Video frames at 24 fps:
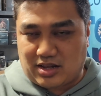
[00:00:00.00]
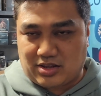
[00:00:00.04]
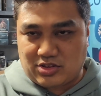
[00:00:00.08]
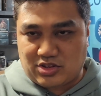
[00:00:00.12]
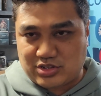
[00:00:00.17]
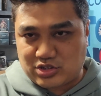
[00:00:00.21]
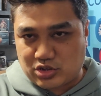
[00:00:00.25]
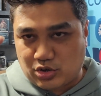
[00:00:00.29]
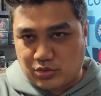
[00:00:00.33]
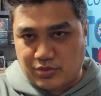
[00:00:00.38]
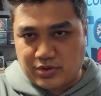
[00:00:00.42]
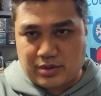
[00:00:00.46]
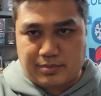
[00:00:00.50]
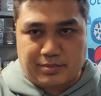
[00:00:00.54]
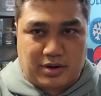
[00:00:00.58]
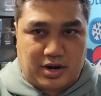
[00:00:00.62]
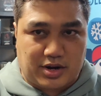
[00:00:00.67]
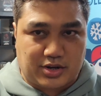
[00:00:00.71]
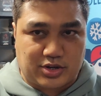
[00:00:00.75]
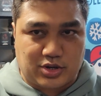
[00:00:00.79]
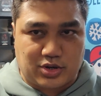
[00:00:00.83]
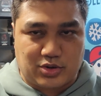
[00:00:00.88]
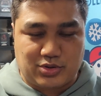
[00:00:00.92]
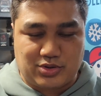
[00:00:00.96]
just over the
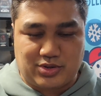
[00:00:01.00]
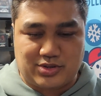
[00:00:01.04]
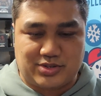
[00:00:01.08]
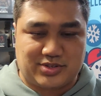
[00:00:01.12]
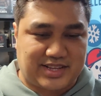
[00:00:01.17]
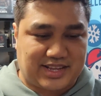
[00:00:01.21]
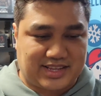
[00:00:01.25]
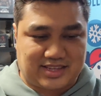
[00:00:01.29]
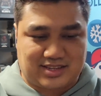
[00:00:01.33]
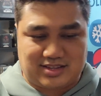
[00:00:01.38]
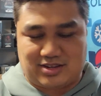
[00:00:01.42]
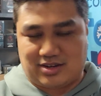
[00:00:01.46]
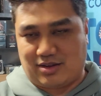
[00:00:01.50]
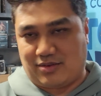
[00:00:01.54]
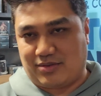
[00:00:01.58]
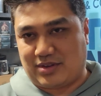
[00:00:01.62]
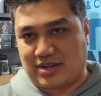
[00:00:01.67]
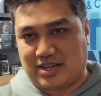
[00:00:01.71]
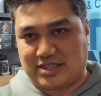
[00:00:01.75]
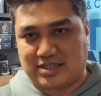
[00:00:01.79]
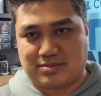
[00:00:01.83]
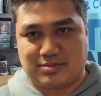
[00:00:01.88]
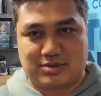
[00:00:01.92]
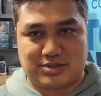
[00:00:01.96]
barcode so that, you know,
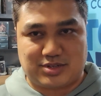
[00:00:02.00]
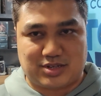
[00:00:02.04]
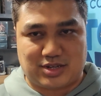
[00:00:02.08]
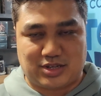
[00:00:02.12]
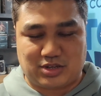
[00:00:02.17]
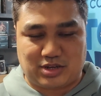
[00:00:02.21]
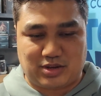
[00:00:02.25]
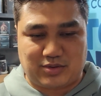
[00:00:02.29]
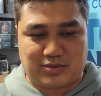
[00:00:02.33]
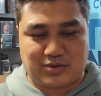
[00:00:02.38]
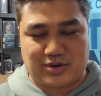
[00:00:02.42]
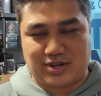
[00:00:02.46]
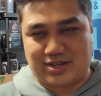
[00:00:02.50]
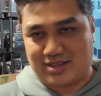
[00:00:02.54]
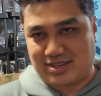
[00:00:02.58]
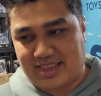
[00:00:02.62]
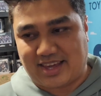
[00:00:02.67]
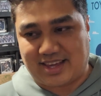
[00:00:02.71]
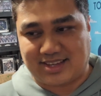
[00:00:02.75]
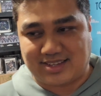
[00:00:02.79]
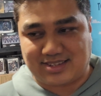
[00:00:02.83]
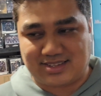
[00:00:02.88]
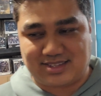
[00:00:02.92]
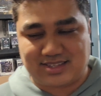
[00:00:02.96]
if customers are looking for it,
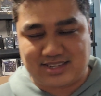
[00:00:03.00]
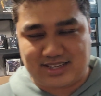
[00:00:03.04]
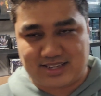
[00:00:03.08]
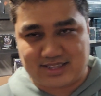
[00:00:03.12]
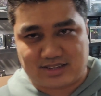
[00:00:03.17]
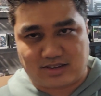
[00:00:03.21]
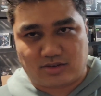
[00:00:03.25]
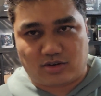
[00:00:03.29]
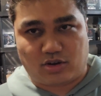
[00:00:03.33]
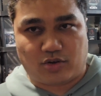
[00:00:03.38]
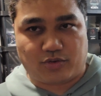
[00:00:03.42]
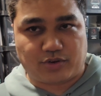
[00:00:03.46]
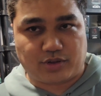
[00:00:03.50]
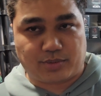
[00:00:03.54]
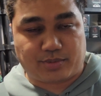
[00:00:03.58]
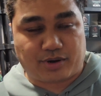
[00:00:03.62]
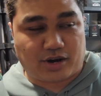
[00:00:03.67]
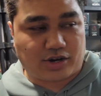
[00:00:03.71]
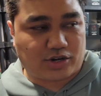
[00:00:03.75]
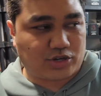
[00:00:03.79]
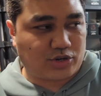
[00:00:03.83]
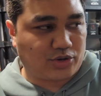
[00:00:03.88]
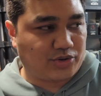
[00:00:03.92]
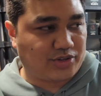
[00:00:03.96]
they can see it over the
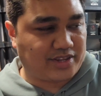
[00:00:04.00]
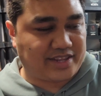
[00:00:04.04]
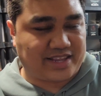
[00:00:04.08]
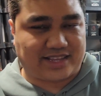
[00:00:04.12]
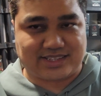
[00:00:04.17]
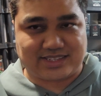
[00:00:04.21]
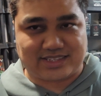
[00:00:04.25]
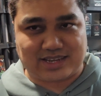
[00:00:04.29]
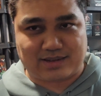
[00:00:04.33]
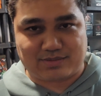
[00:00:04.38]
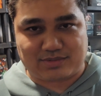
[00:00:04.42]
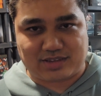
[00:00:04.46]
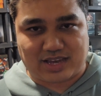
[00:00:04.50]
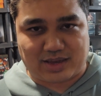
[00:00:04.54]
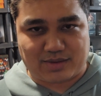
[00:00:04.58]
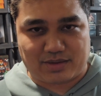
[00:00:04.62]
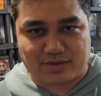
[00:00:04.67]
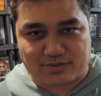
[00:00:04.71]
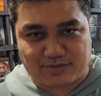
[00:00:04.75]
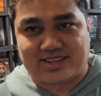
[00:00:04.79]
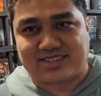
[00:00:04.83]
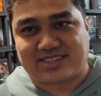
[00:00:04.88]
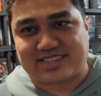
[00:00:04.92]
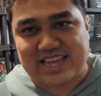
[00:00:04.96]
barcode. And at the same time,
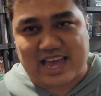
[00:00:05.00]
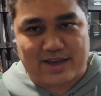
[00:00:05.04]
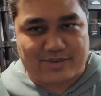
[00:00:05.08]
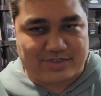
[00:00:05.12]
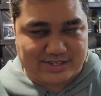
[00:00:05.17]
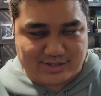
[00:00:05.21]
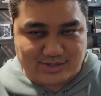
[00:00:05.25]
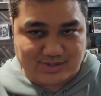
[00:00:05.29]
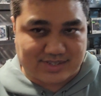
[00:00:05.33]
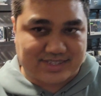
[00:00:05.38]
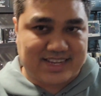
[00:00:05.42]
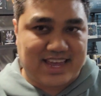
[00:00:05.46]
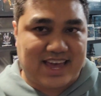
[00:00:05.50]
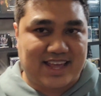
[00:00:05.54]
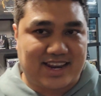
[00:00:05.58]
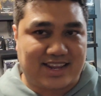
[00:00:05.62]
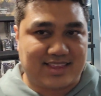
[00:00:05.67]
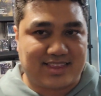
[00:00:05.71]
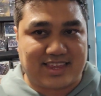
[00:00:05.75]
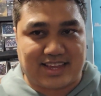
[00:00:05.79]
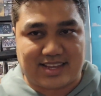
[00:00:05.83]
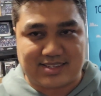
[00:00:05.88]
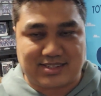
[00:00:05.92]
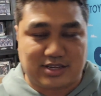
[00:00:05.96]
if the staff needs to scan
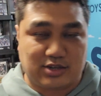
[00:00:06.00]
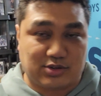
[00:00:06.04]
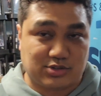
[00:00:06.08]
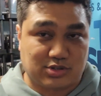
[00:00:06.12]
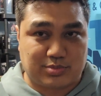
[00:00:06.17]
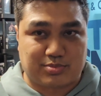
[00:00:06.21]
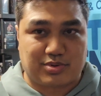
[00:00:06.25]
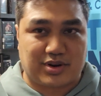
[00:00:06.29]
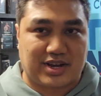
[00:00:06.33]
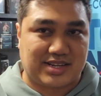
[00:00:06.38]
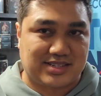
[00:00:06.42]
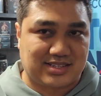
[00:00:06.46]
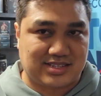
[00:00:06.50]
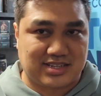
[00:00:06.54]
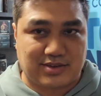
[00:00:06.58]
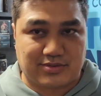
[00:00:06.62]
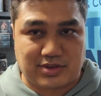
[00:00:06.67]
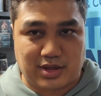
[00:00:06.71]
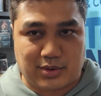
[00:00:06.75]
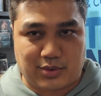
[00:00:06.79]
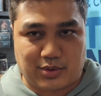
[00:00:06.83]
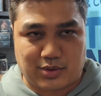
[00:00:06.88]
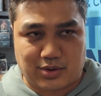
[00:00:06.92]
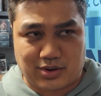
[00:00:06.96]
it, they can see also the price if
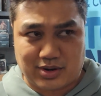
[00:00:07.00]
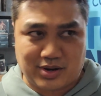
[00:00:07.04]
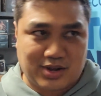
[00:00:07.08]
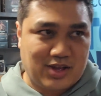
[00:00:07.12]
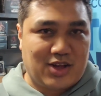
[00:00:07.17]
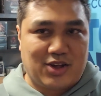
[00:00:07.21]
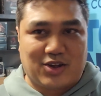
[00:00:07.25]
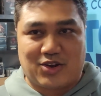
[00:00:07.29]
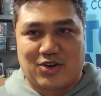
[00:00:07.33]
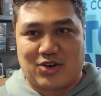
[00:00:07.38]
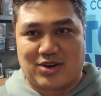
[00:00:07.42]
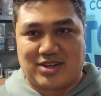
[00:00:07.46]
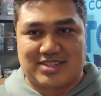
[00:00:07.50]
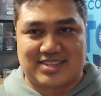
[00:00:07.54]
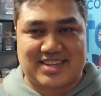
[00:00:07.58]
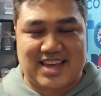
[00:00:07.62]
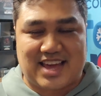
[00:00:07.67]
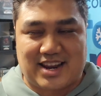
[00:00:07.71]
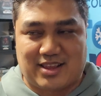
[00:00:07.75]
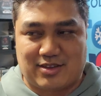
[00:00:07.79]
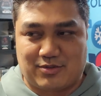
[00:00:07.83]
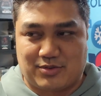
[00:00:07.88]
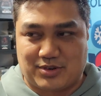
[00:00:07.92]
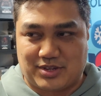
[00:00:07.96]
they were going to
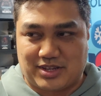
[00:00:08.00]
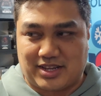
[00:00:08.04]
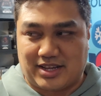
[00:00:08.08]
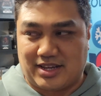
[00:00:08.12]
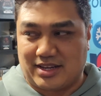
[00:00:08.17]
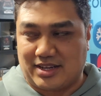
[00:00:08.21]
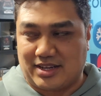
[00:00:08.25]
scan it for the